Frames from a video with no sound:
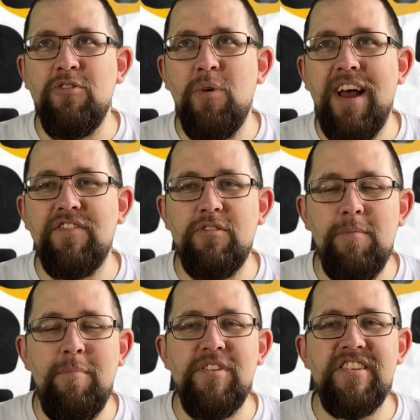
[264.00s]
have to
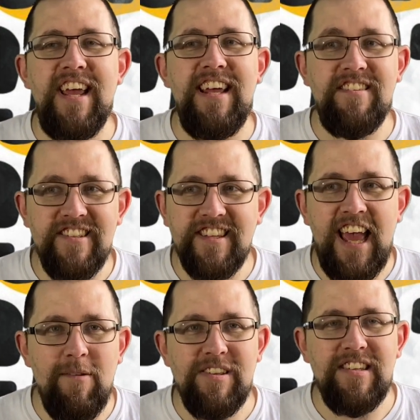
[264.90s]
remember to say, is this the
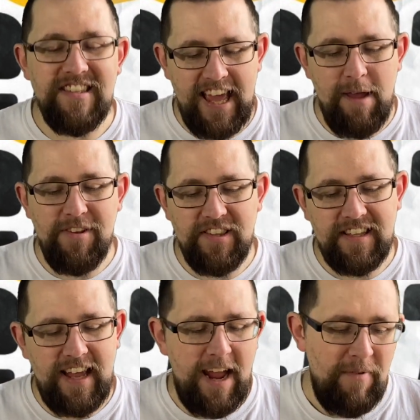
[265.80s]
game? Is this the game? Is this
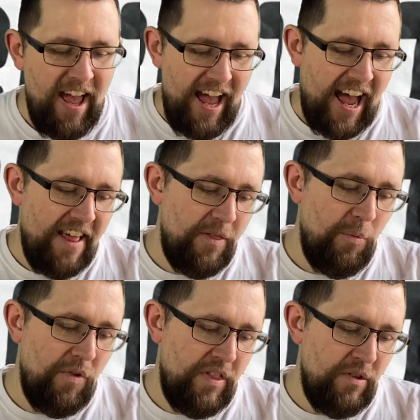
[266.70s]
the game? And
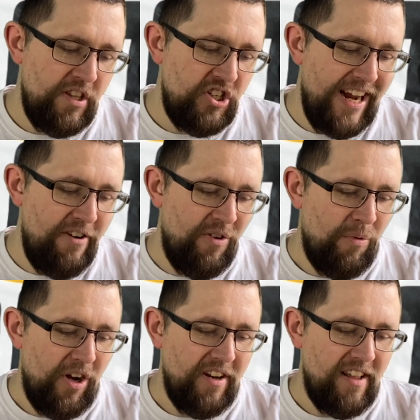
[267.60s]
the general
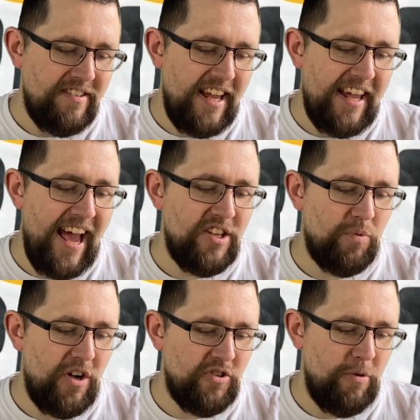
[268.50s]
one, say guess
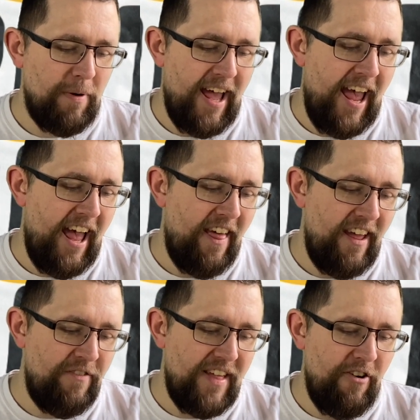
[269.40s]
what to a player.
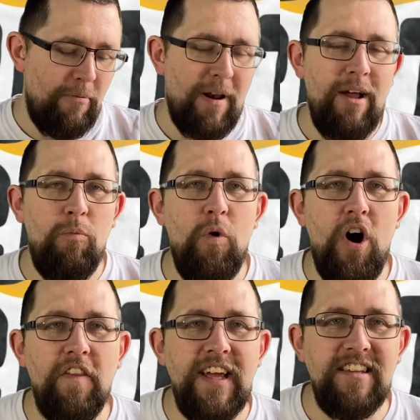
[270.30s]
If they reply
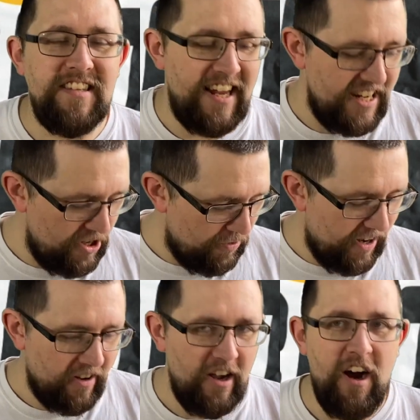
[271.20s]
what, then say you
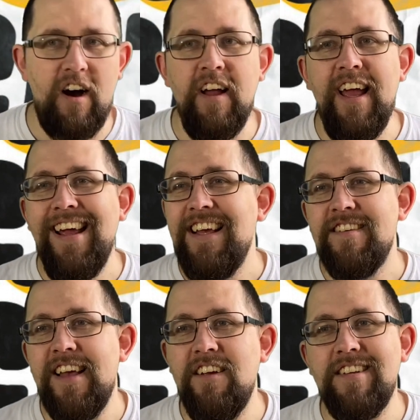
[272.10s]
got.
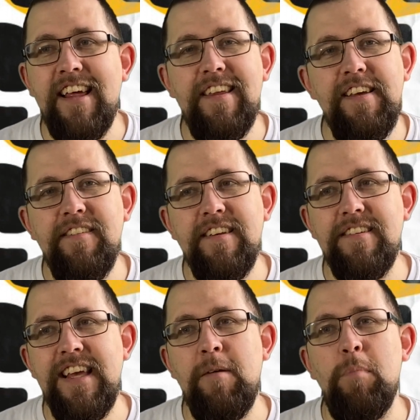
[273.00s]
Sounds like the
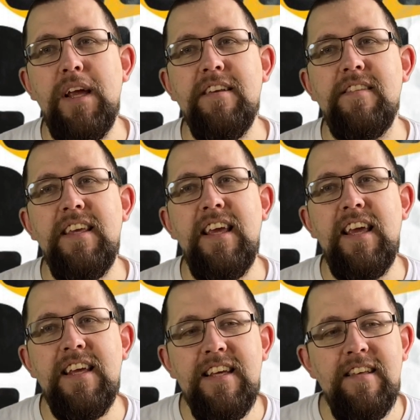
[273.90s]
easiest thing, but it's the
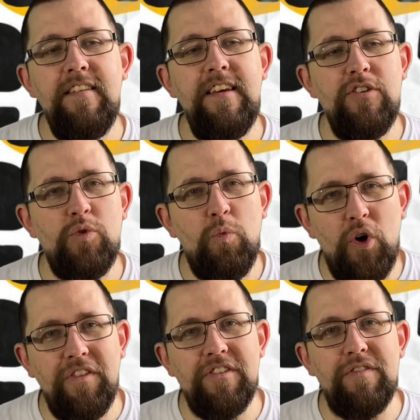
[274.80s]
easiest
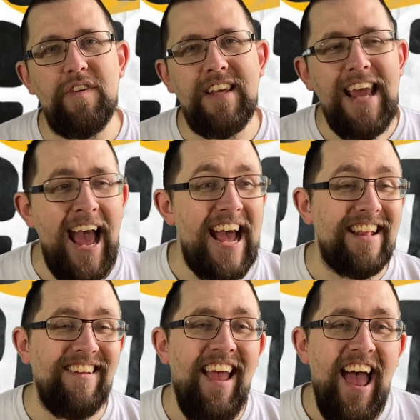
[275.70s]
one to
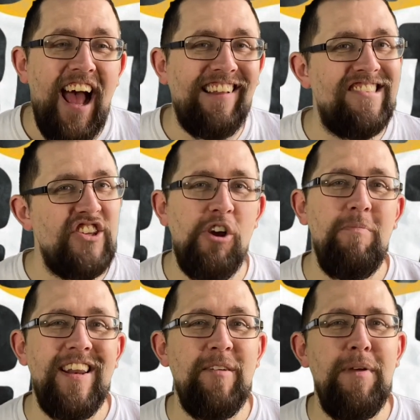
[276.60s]
forget. And so
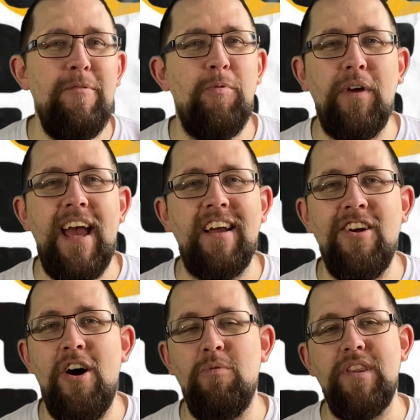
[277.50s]
many people get
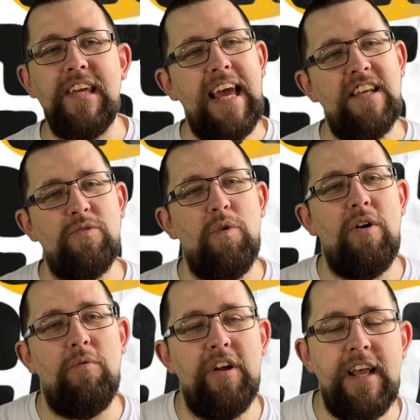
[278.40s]
got with the guess
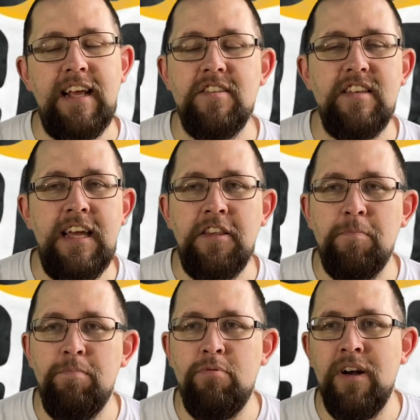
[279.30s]
what one. It's
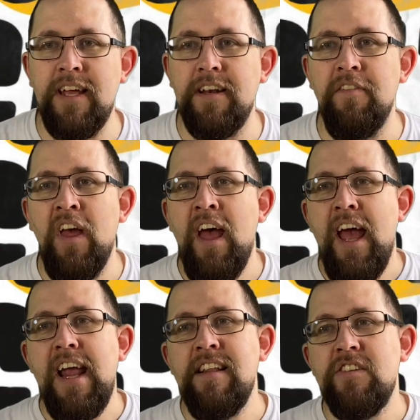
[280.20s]
brilliant.
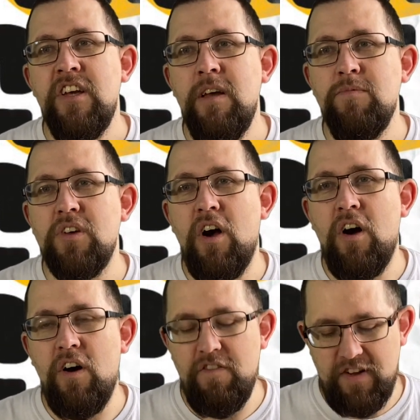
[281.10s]
In terms
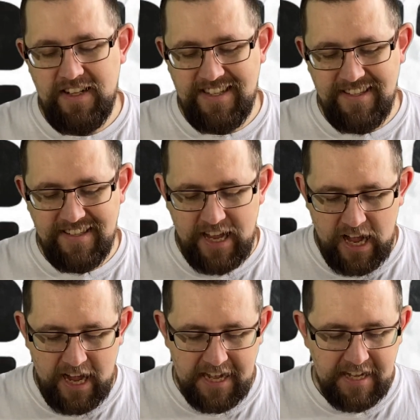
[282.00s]
of
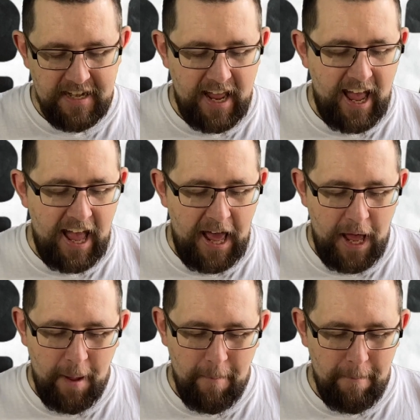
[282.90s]
design,
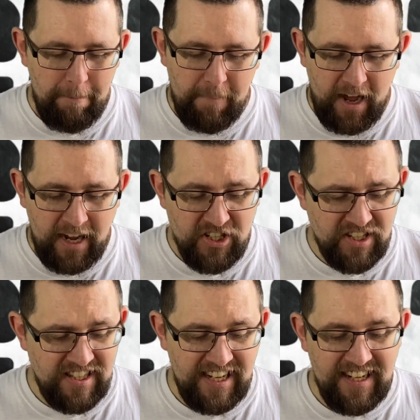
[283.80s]
I
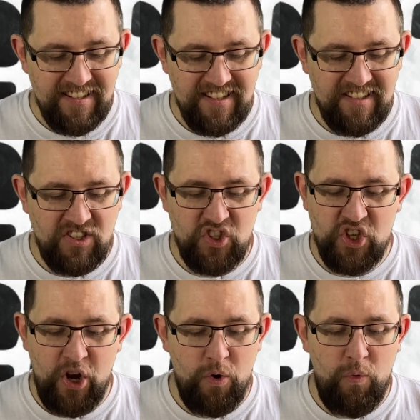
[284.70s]
just think this is
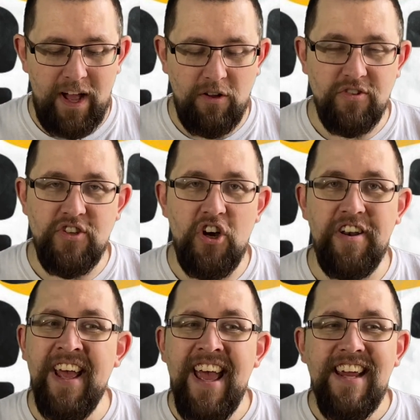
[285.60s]
so well
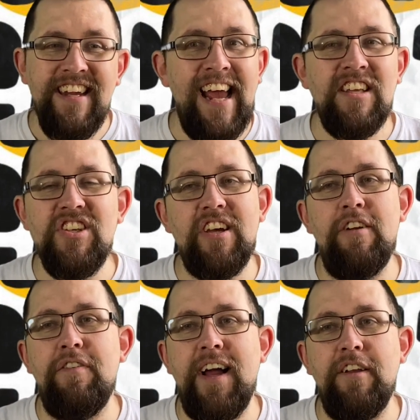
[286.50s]
done. Yes, you're going
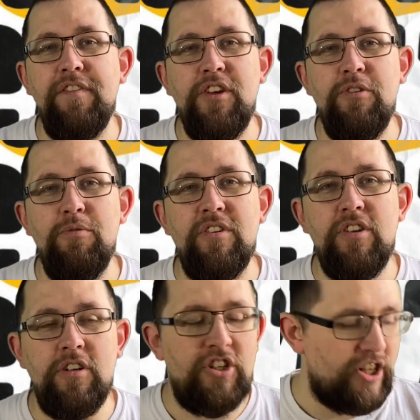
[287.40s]
to find a few
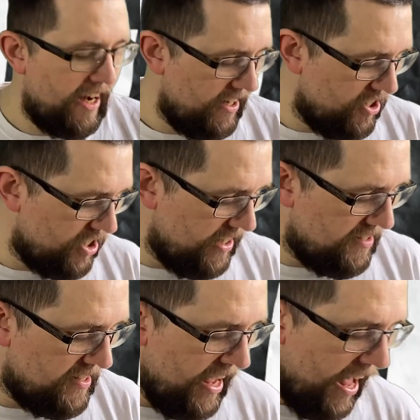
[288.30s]
dud
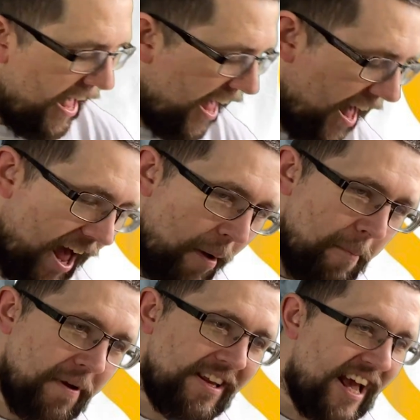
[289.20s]
challenges.
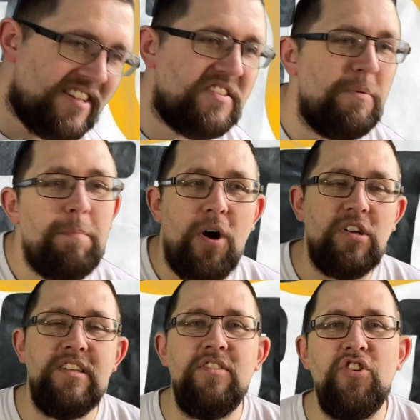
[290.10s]
Yes, the
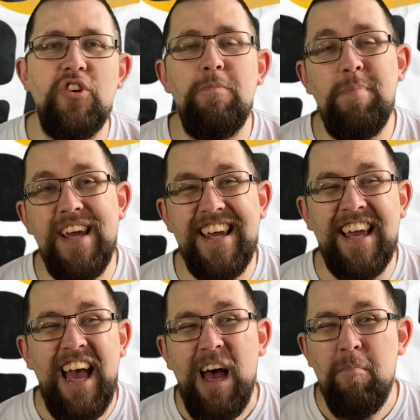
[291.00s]
box is too big.